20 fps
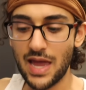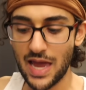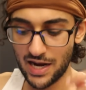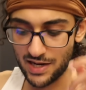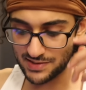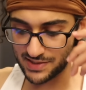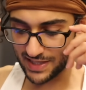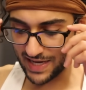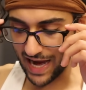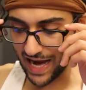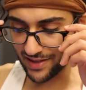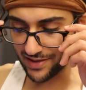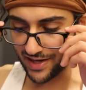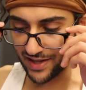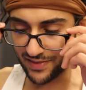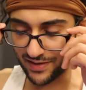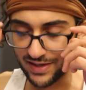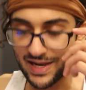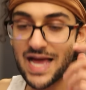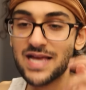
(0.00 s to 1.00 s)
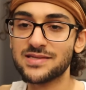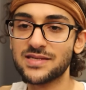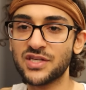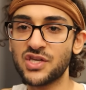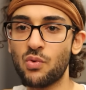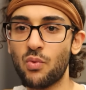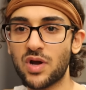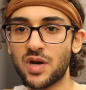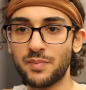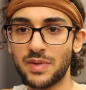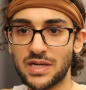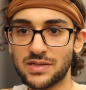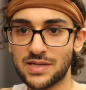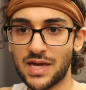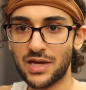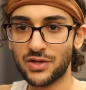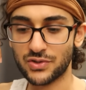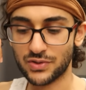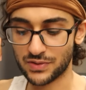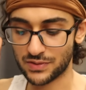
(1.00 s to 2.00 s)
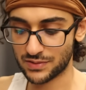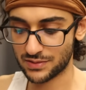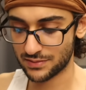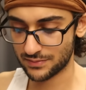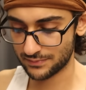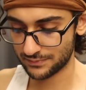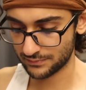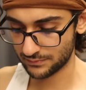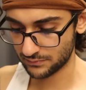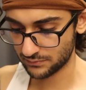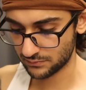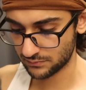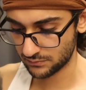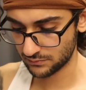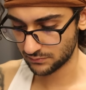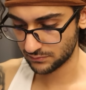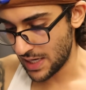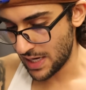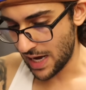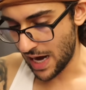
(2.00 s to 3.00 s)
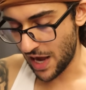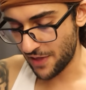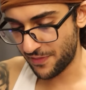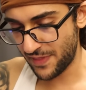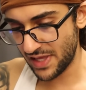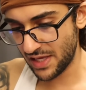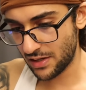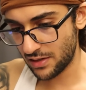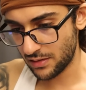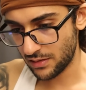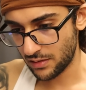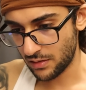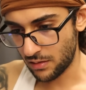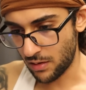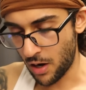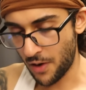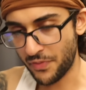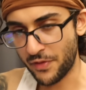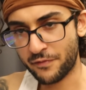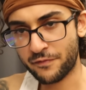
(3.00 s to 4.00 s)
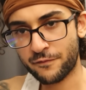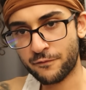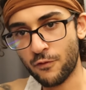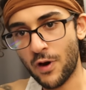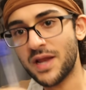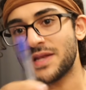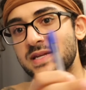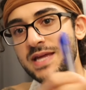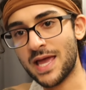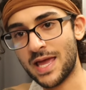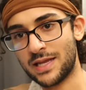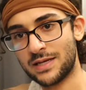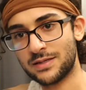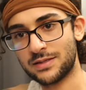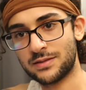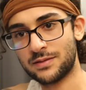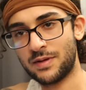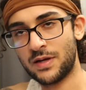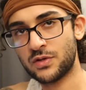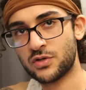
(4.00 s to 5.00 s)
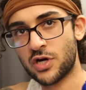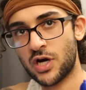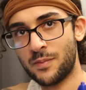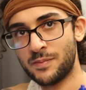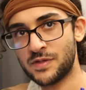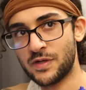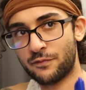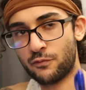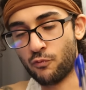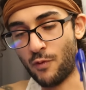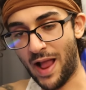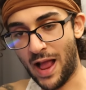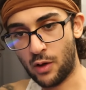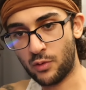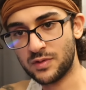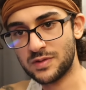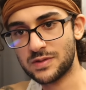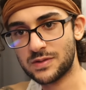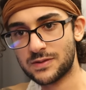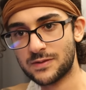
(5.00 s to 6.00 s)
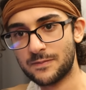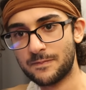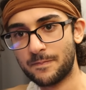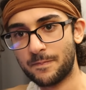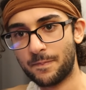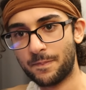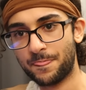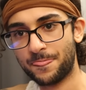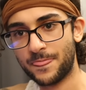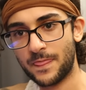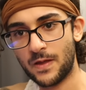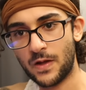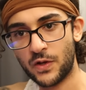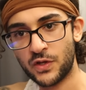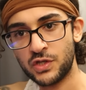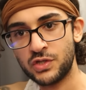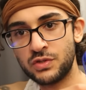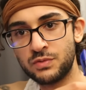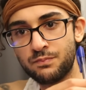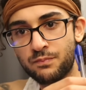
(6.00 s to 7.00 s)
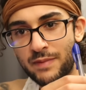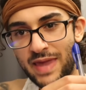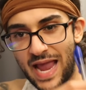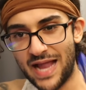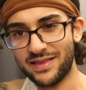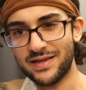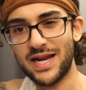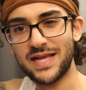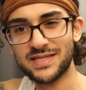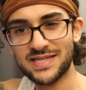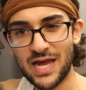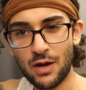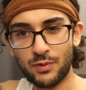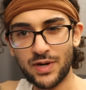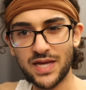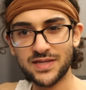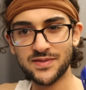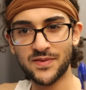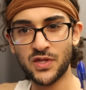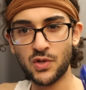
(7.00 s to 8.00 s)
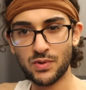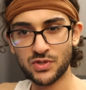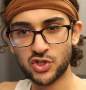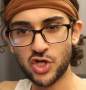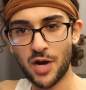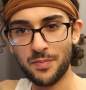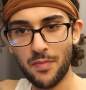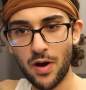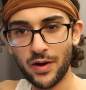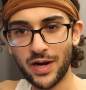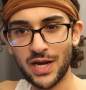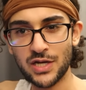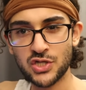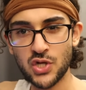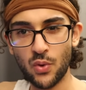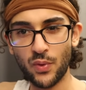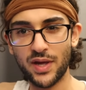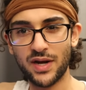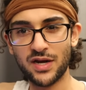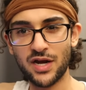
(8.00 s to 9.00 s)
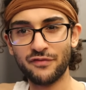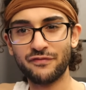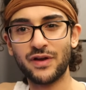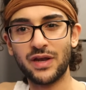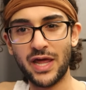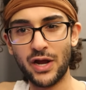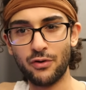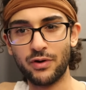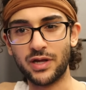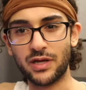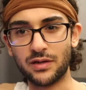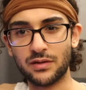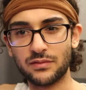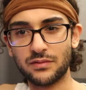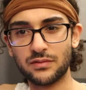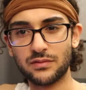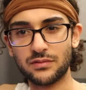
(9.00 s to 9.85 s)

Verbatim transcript: And as a candidate, the last thing you want to be is anxious. I think on the front end, in terms of rounds, candidates nowadays in the US job market don't get enough clarity.